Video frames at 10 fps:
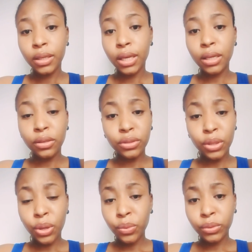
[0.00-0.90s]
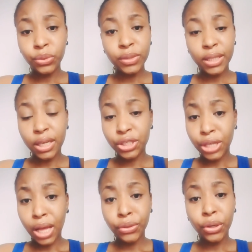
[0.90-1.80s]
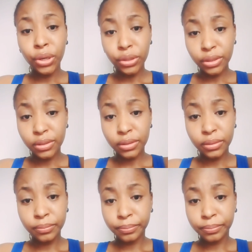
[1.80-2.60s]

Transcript: And although losing a child hurts,